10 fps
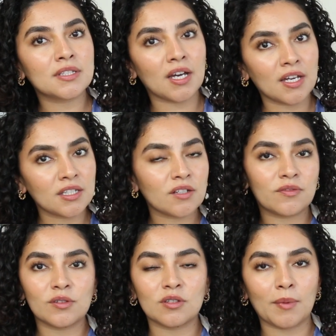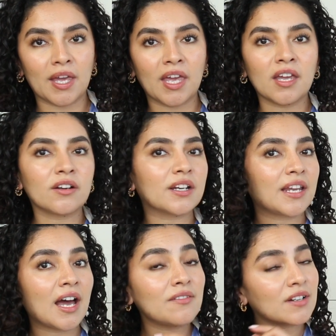done diffusing my hair and I
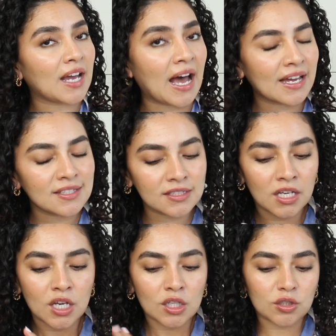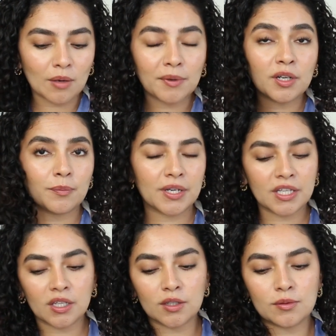have a cast. So I'm gonna break
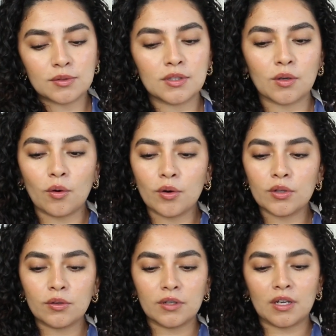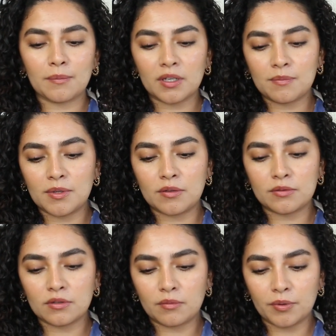it using oil and I'm gonna be
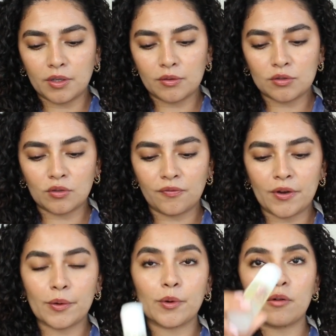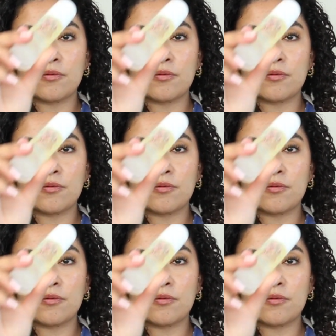using the Briogeo Farewell